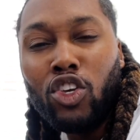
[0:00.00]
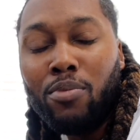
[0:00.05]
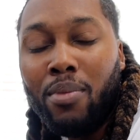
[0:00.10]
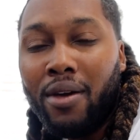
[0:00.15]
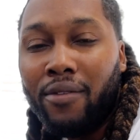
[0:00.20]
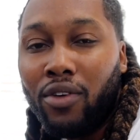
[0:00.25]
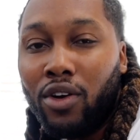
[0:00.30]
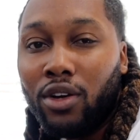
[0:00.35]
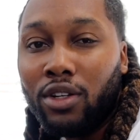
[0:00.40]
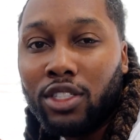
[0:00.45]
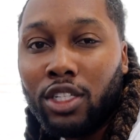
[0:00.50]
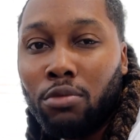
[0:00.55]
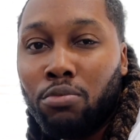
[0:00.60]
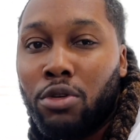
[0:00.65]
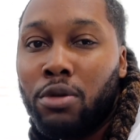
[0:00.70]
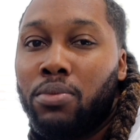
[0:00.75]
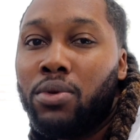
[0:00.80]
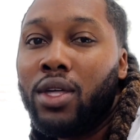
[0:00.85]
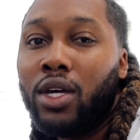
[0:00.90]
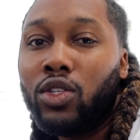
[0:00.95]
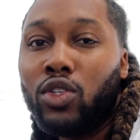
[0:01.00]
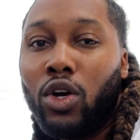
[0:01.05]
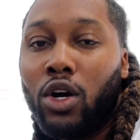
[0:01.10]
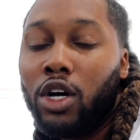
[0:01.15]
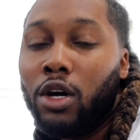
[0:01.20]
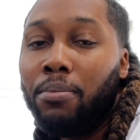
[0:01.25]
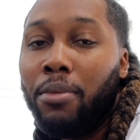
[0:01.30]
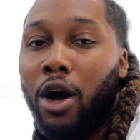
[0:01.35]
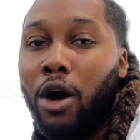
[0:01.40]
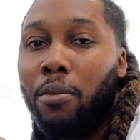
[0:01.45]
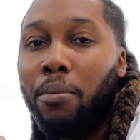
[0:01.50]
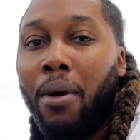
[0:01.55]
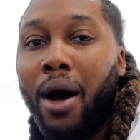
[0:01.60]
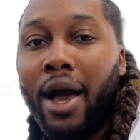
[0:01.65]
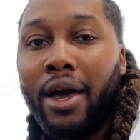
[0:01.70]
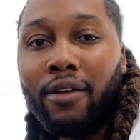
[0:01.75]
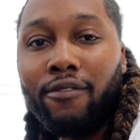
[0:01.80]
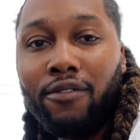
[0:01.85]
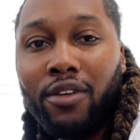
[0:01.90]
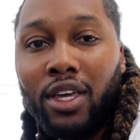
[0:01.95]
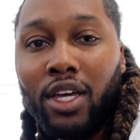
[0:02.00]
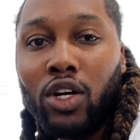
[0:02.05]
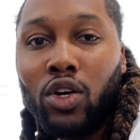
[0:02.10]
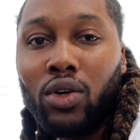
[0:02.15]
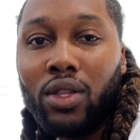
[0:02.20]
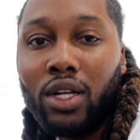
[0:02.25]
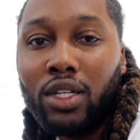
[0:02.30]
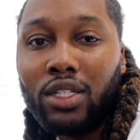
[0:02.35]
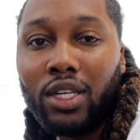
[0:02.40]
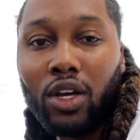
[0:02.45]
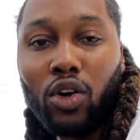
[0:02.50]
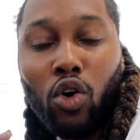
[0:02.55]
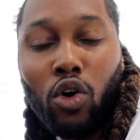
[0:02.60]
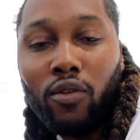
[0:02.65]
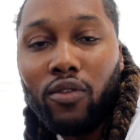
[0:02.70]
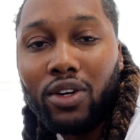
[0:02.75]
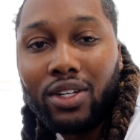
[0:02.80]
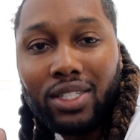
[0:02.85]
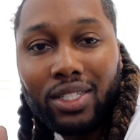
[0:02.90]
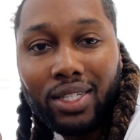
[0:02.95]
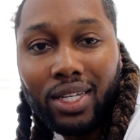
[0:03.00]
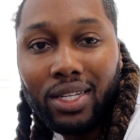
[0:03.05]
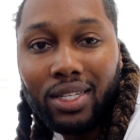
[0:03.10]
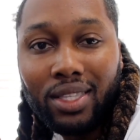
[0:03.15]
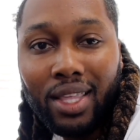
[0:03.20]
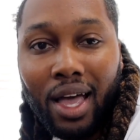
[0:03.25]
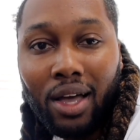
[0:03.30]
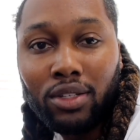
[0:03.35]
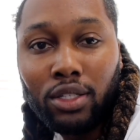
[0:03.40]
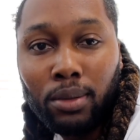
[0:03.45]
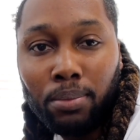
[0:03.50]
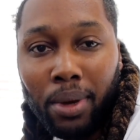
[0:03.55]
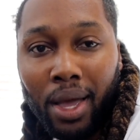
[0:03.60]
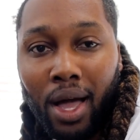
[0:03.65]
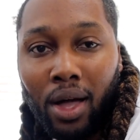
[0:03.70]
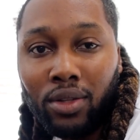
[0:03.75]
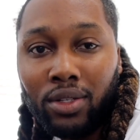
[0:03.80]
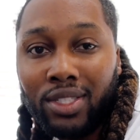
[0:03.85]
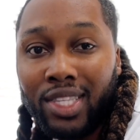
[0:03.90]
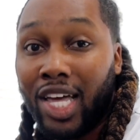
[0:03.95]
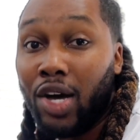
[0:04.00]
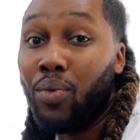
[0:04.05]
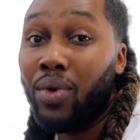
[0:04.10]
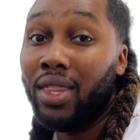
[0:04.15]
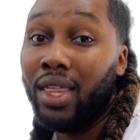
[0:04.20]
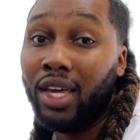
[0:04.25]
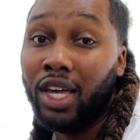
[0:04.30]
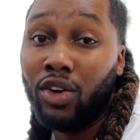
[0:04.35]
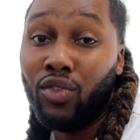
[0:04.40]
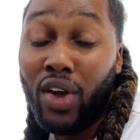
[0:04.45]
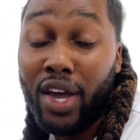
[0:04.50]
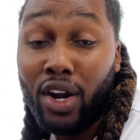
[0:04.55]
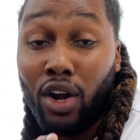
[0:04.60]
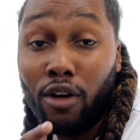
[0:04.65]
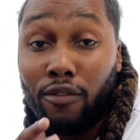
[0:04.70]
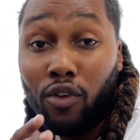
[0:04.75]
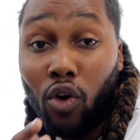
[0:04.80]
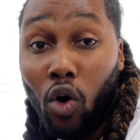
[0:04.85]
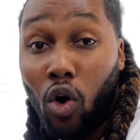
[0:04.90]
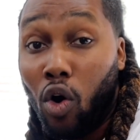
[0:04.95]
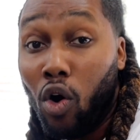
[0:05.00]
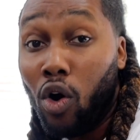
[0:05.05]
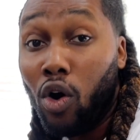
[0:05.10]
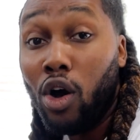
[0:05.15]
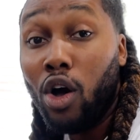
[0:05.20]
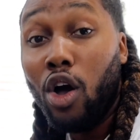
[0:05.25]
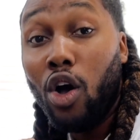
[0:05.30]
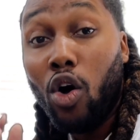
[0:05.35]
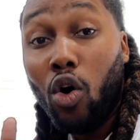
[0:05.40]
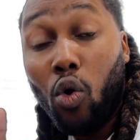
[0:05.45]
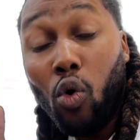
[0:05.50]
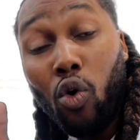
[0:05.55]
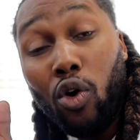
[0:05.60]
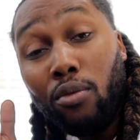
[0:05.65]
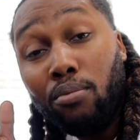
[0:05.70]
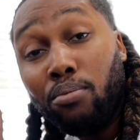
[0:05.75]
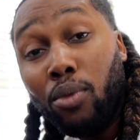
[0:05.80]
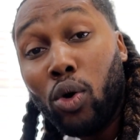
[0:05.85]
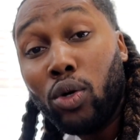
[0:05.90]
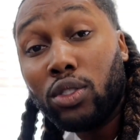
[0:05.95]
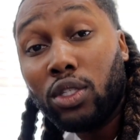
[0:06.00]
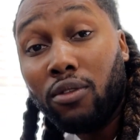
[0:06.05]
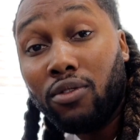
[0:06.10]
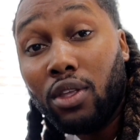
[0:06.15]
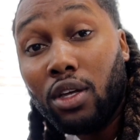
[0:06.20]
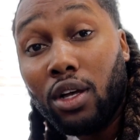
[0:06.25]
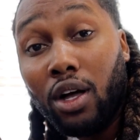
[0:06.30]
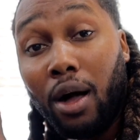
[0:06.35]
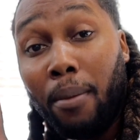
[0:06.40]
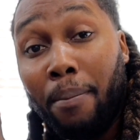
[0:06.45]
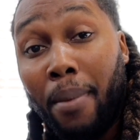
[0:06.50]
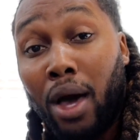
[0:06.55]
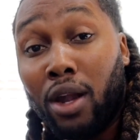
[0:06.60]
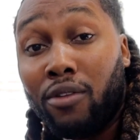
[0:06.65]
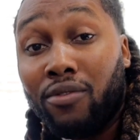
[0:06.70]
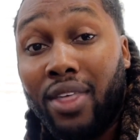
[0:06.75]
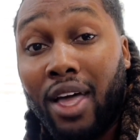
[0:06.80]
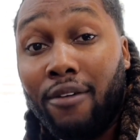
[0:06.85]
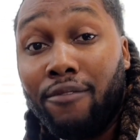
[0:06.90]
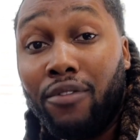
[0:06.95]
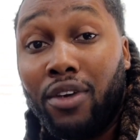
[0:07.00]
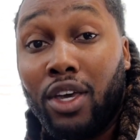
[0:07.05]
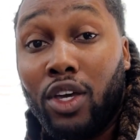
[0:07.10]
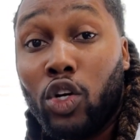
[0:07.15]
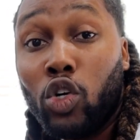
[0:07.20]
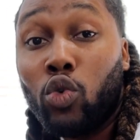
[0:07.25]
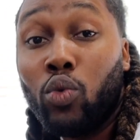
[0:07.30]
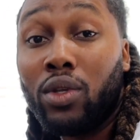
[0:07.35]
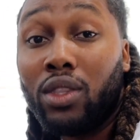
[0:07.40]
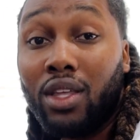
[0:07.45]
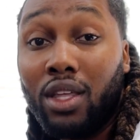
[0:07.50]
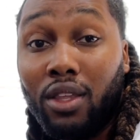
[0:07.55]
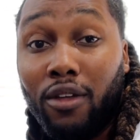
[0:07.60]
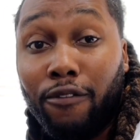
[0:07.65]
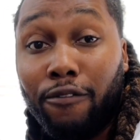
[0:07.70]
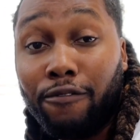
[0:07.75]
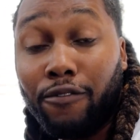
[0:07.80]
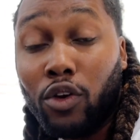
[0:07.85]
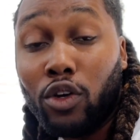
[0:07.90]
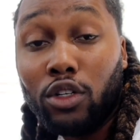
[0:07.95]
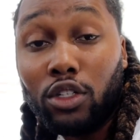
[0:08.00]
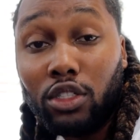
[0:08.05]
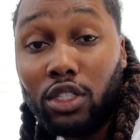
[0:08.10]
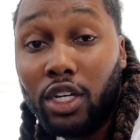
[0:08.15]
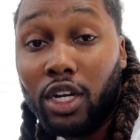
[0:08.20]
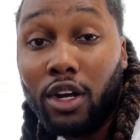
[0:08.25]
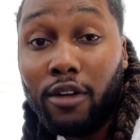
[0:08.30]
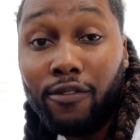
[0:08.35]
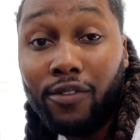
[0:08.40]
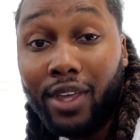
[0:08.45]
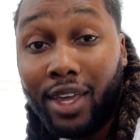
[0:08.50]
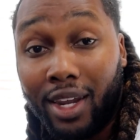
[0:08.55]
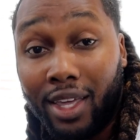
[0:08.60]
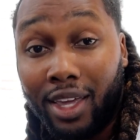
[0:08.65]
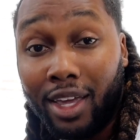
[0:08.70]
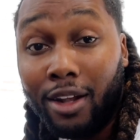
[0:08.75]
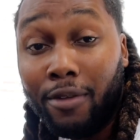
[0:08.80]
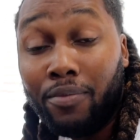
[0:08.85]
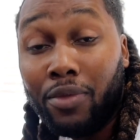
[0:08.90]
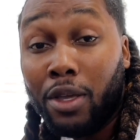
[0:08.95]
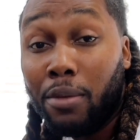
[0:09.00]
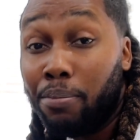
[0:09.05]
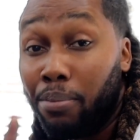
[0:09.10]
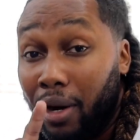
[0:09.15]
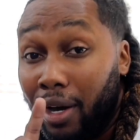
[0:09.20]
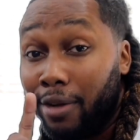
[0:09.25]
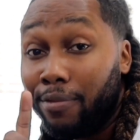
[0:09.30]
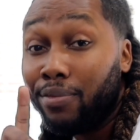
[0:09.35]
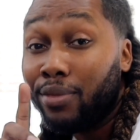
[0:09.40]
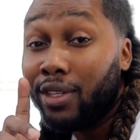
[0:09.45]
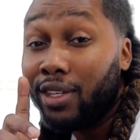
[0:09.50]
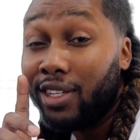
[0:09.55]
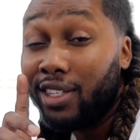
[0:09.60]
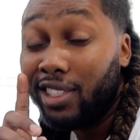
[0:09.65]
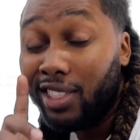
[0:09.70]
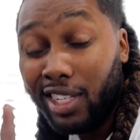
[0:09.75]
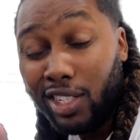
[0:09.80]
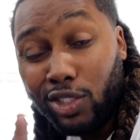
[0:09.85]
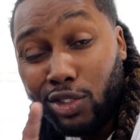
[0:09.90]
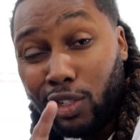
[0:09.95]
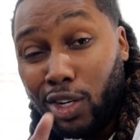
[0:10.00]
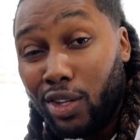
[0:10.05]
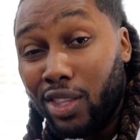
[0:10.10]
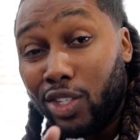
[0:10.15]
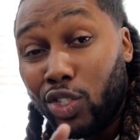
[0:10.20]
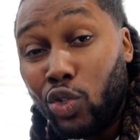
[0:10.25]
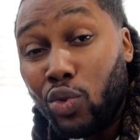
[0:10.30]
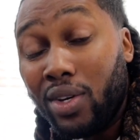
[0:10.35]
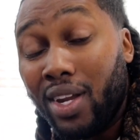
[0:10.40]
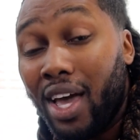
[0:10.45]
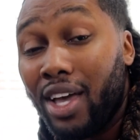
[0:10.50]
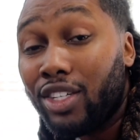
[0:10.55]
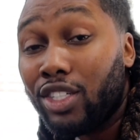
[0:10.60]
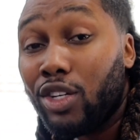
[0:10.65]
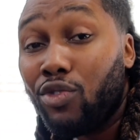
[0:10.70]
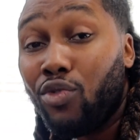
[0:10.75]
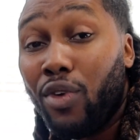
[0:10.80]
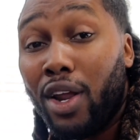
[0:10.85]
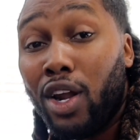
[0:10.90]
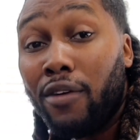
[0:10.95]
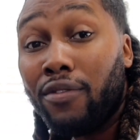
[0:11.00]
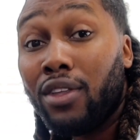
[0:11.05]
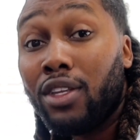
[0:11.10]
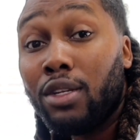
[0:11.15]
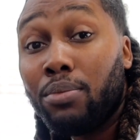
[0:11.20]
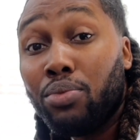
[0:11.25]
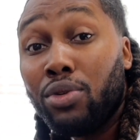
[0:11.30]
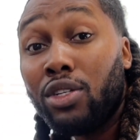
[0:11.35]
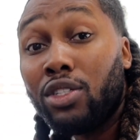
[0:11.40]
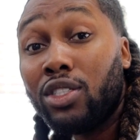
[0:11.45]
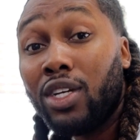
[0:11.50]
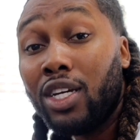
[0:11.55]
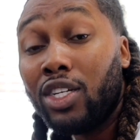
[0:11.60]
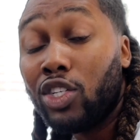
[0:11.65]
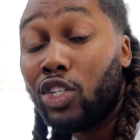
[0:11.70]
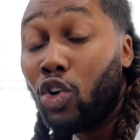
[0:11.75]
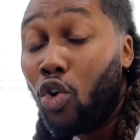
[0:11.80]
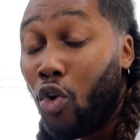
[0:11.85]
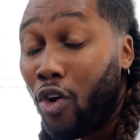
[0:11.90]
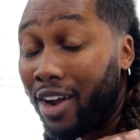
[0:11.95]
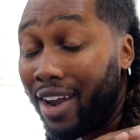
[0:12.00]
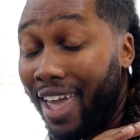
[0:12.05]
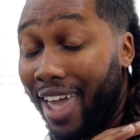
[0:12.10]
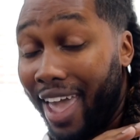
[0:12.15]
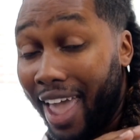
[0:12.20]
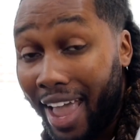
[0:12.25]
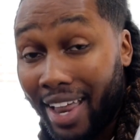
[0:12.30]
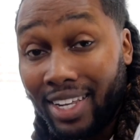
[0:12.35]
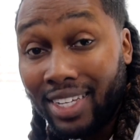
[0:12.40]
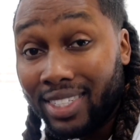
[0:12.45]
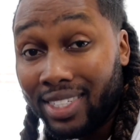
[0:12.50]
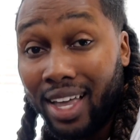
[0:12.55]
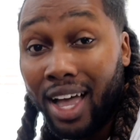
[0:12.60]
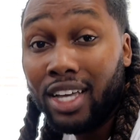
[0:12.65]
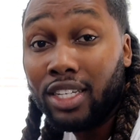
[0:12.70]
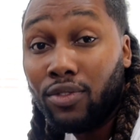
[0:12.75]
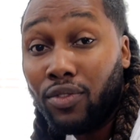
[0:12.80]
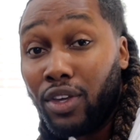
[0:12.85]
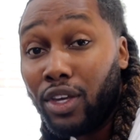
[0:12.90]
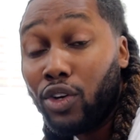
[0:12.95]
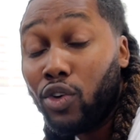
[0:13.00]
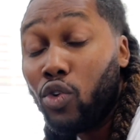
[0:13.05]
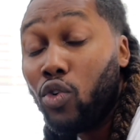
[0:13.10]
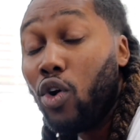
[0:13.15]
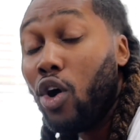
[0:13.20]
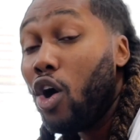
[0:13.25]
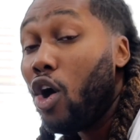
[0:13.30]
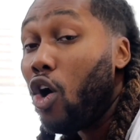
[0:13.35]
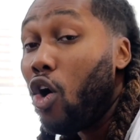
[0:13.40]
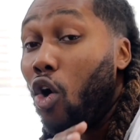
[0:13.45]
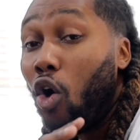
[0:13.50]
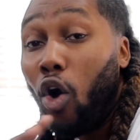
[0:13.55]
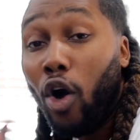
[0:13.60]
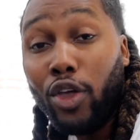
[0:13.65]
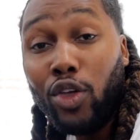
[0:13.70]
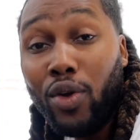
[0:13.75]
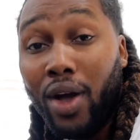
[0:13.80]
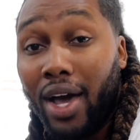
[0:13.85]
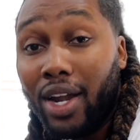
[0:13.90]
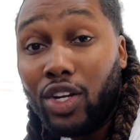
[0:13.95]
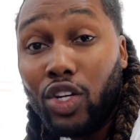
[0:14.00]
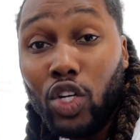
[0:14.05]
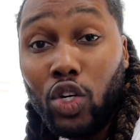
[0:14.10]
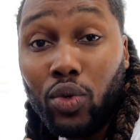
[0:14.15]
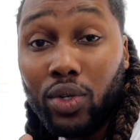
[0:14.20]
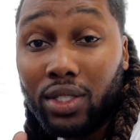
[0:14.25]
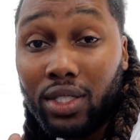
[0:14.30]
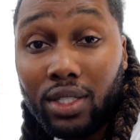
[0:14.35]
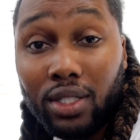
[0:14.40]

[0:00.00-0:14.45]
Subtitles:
You may have heard people that talk about buying a vehicle that's like over 6,000 pounds. That way they can write off all or most of the amount of that vehicle within the first year of getting it. But did you know that you can actually write off the depreciation on any size vehicle? All you got to do